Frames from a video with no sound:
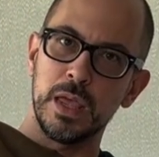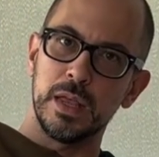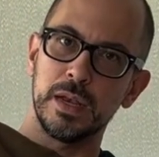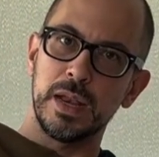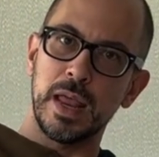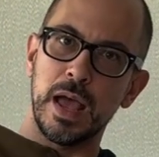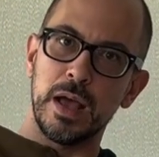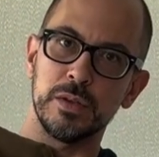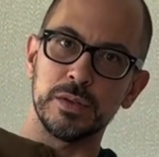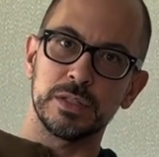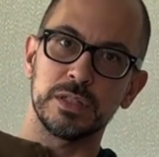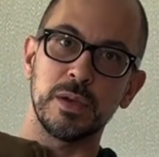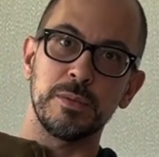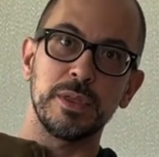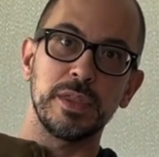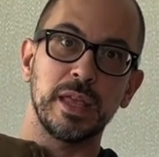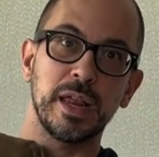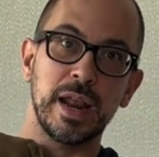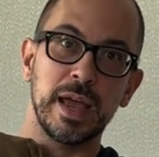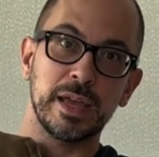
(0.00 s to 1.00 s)
Now,
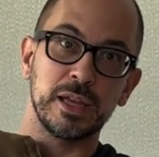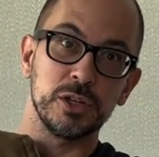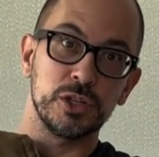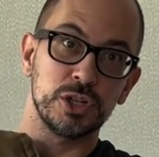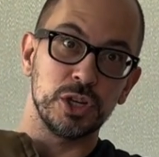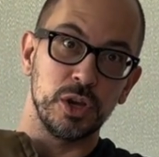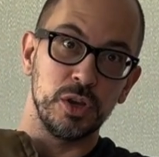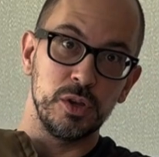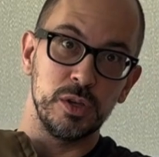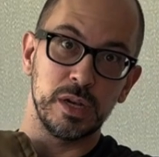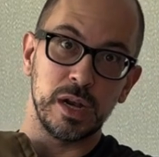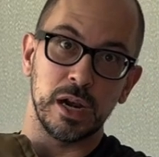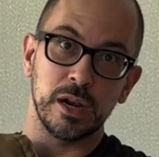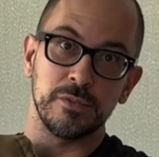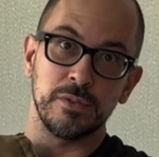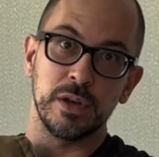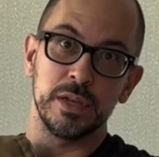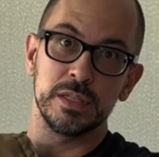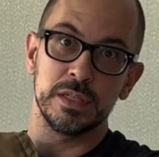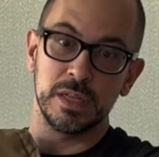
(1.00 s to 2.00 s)
something that I can show you now I've
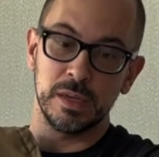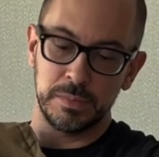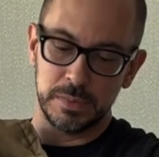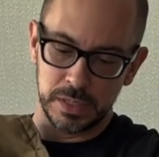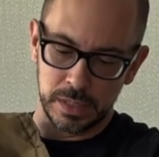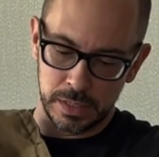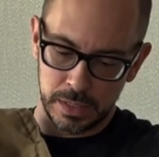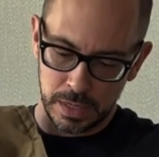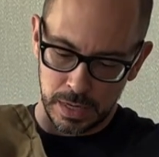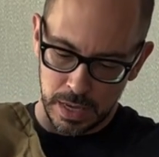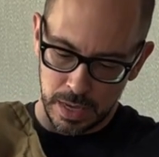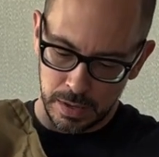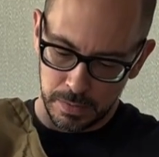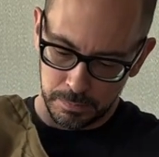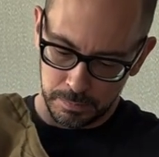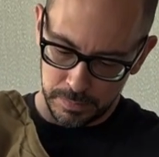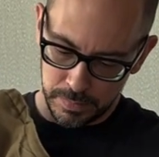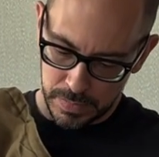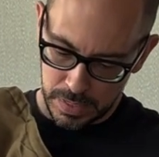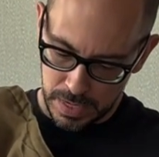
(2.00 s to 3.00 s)
unzipped it.
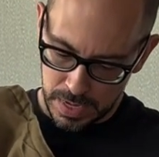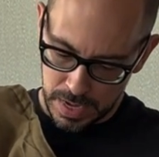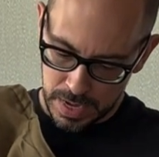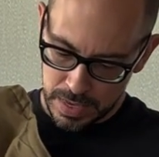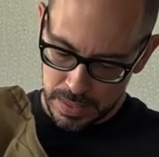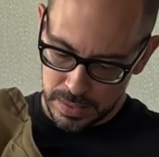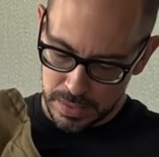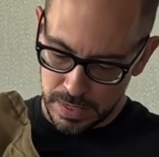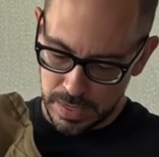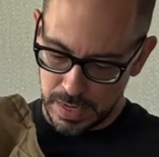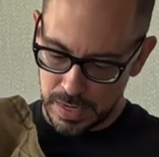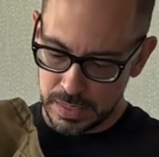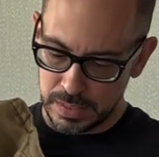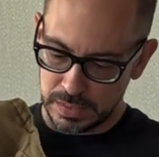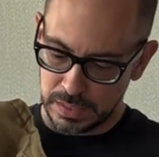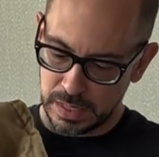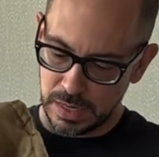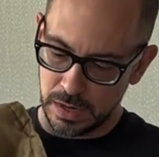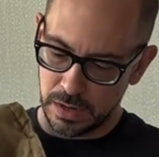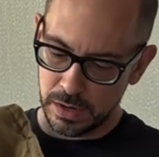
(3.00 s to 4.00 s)
In the
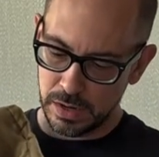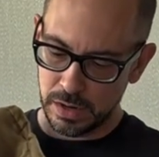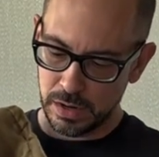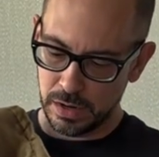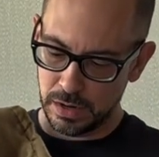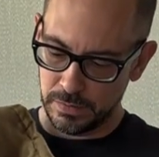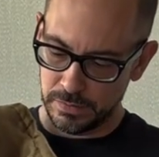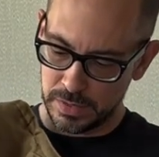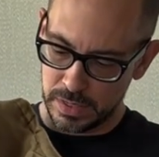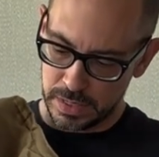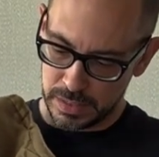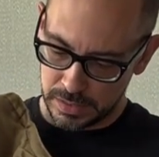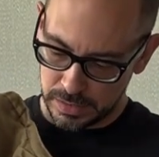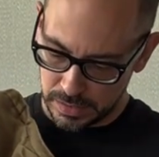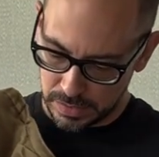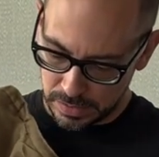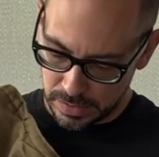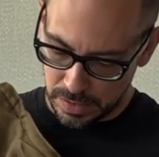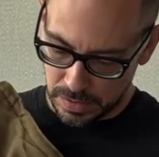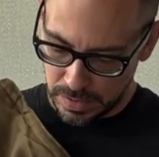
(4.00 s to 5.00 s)
interior of this,
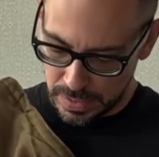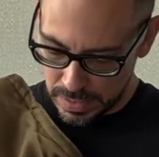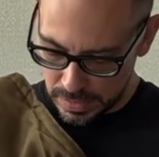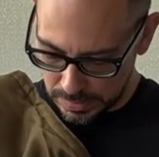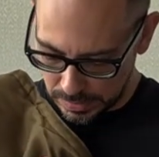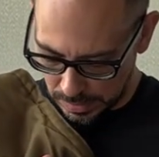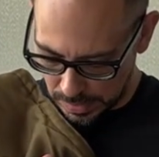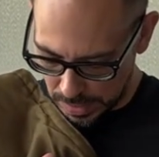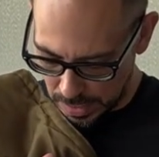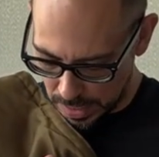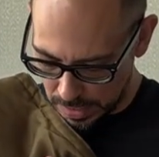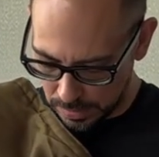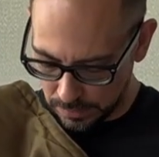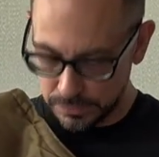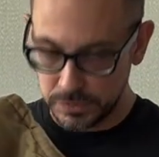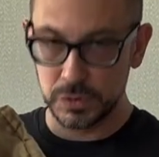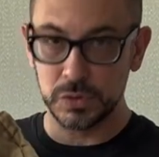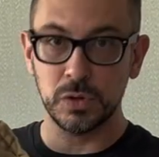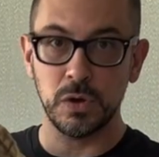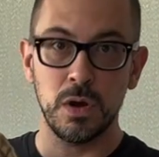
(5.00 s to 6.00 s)
there is a kind of
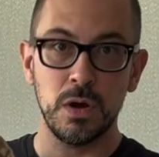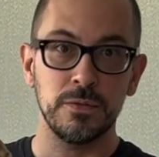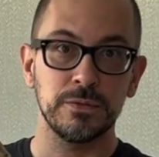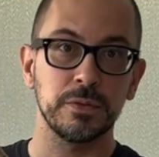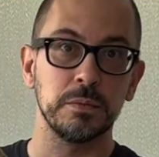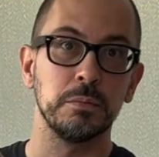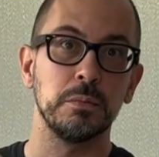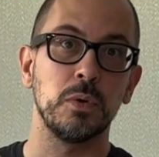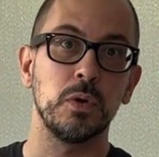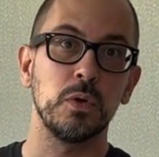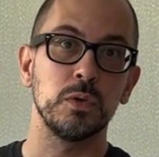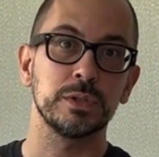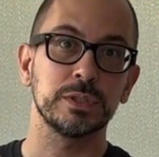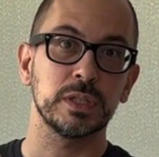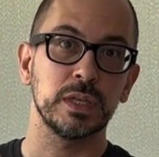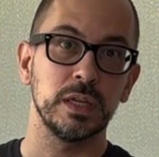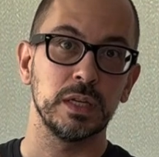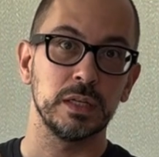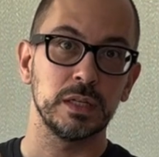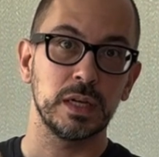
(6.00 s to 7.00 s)
soft
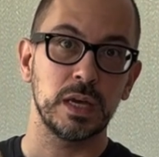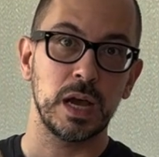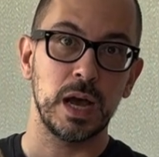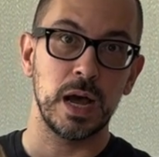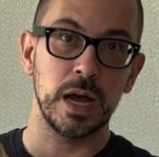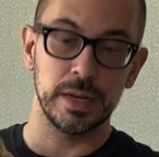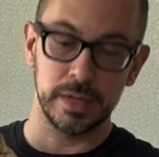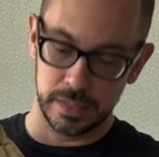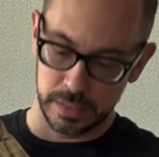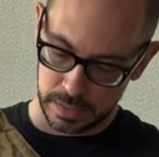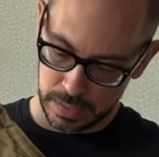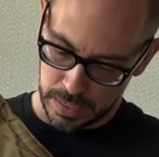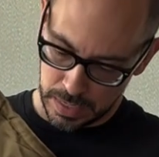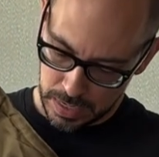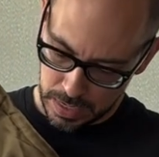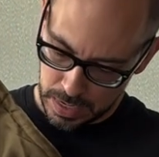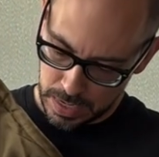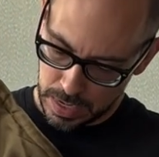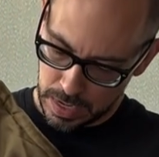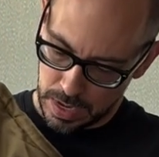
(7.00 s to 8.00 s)
moleskin cotton,
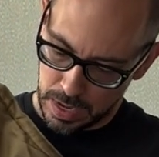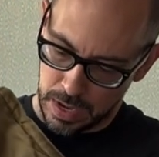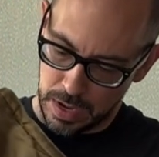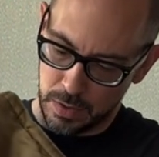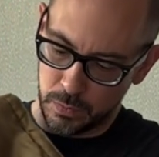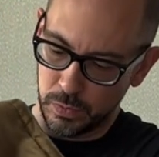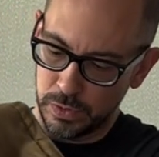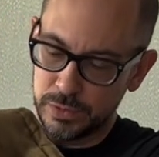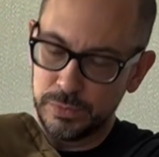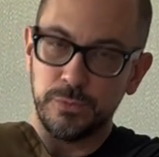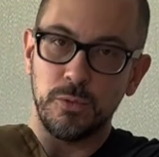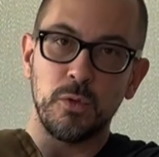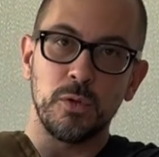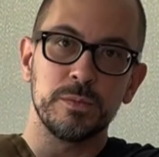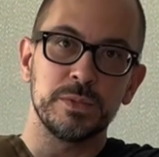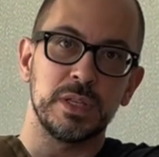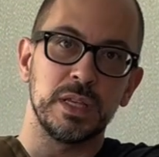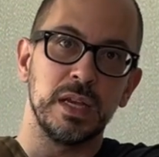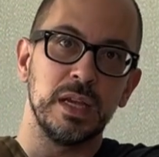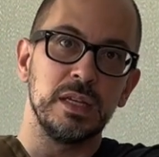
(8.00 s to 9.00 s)
which
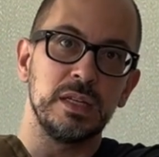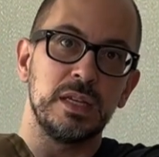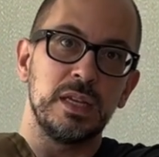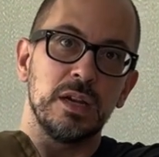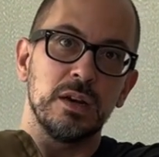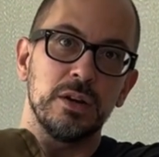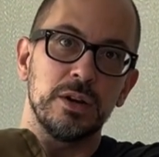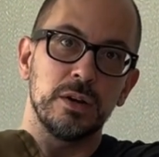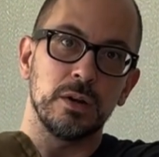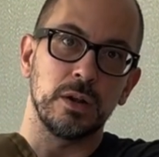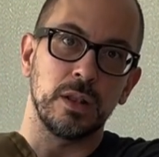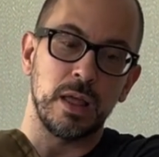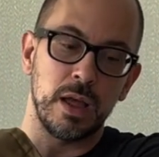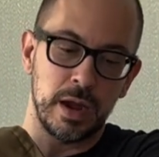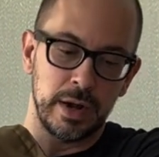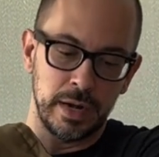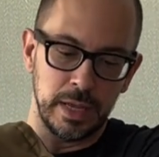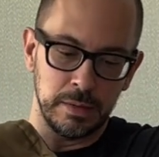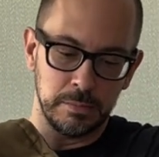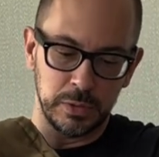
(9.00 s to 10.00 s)
forms the interior
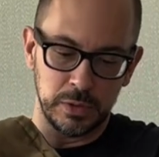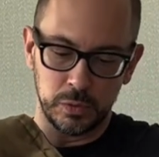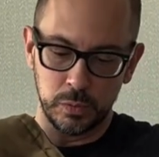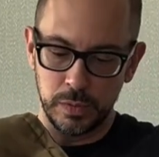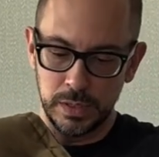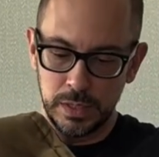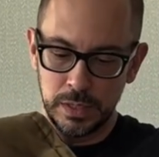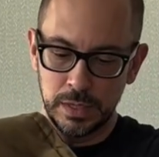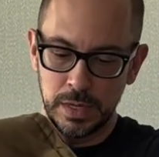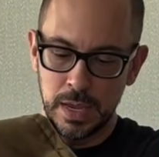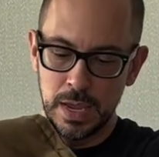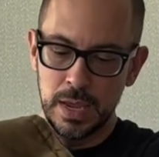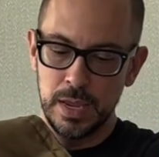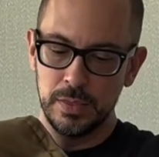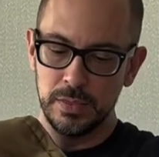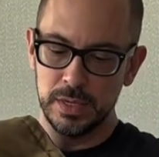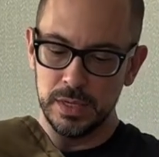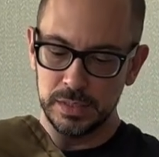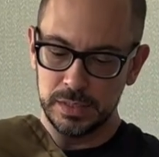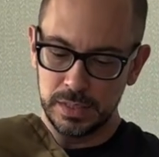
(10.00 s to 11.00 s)
lining between
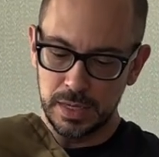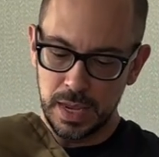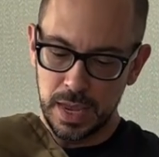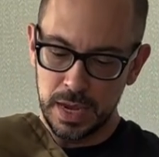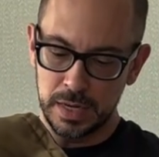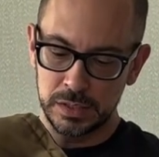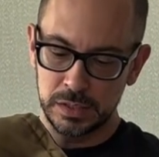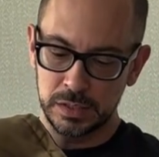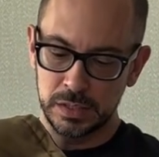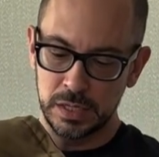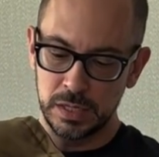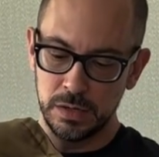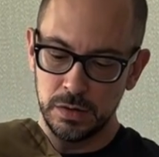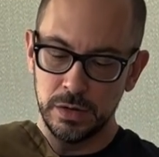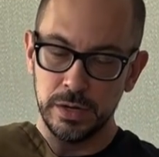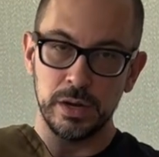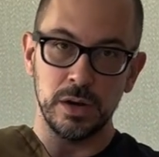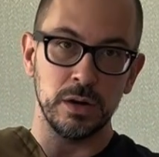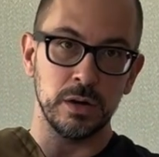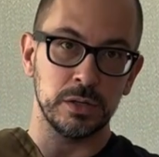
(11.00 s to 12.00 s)
this
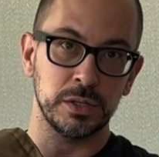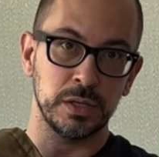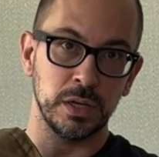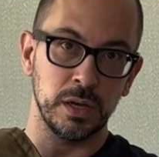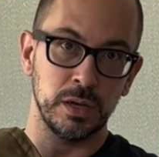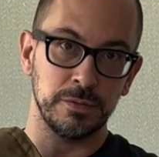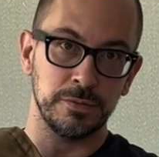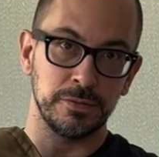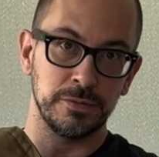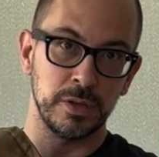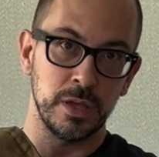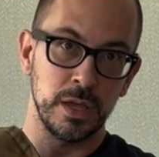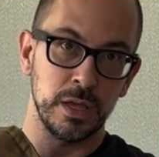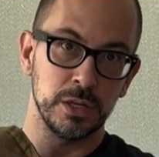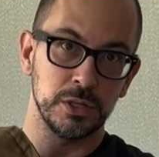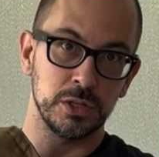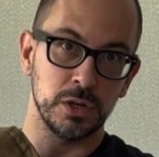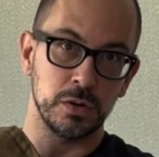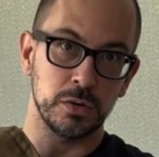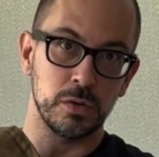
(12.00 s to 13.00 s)
exterior tough
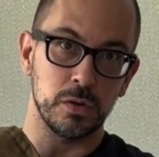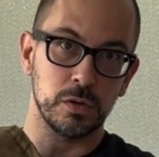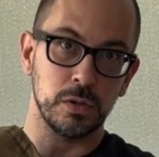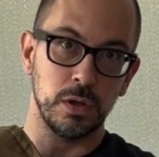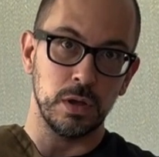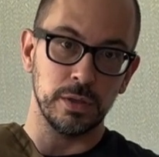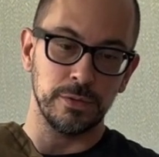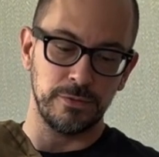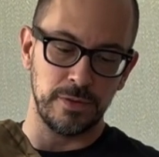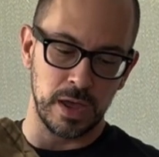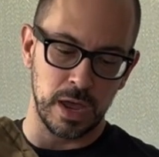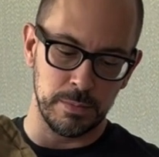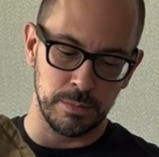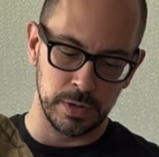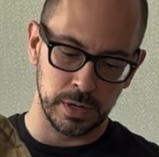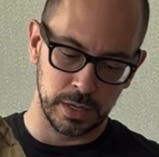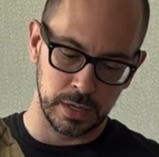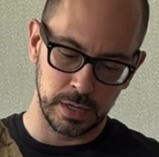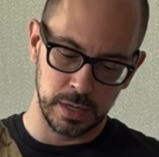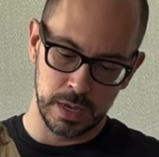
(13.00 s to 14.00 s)
jungle cloth
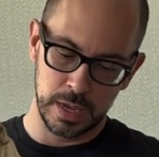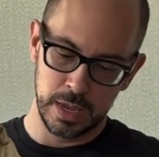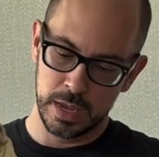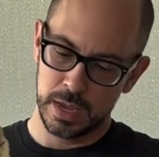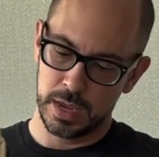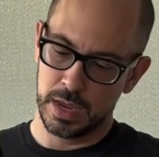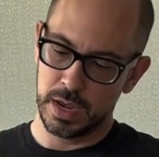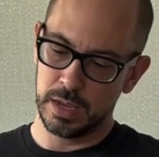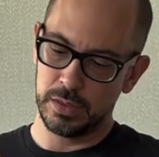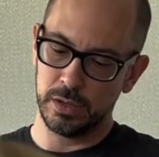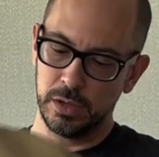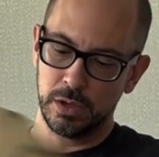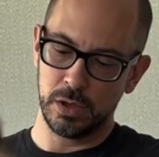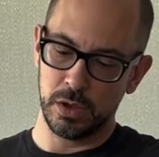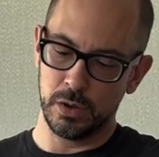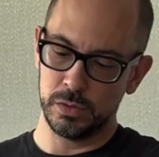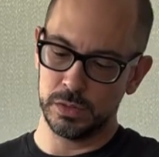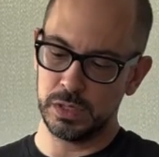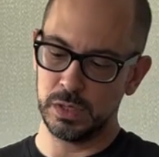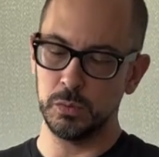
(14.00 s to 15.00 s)
fabric and the
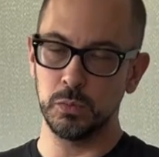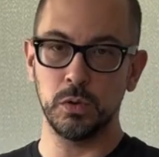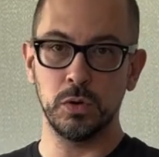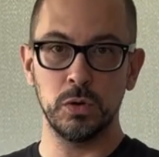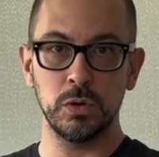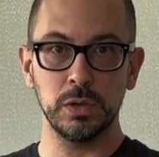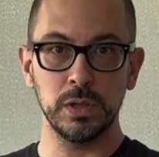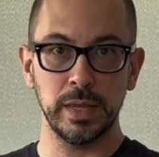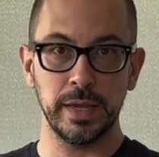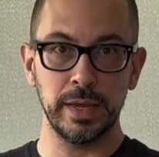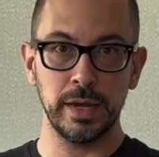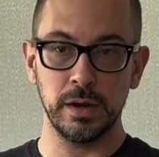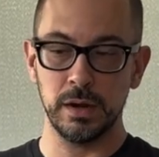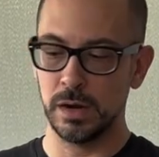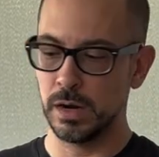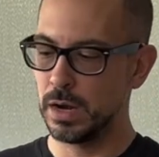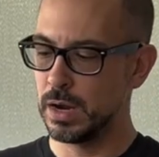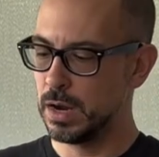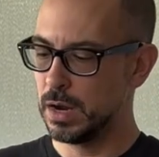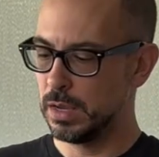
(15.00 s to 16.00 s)
cozy wool
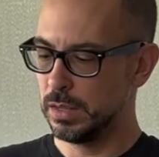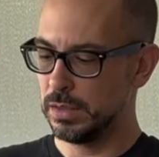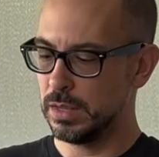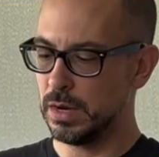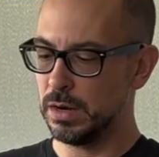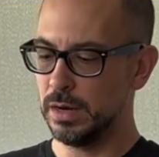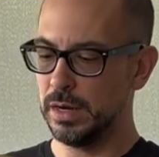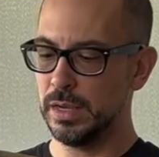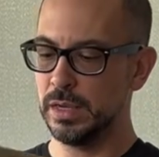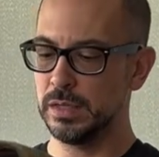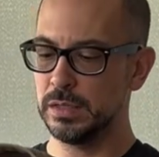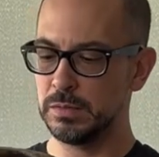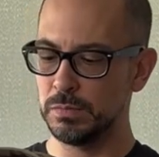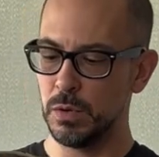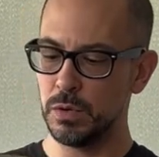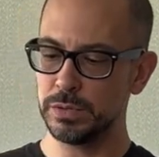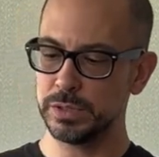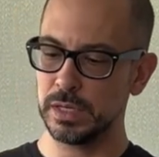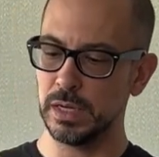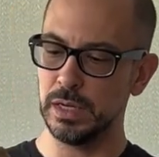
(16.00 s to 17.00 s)
layer. There is
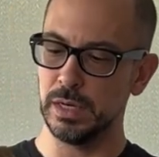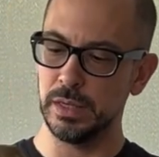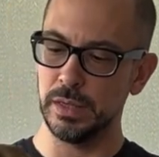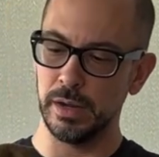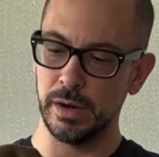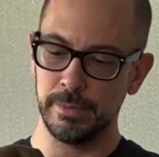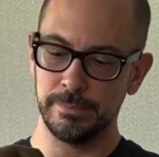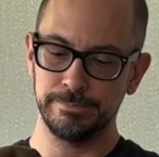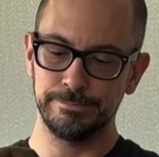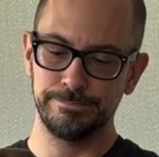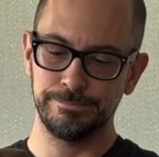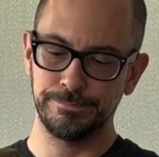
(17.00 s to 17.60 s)
moleskin in there.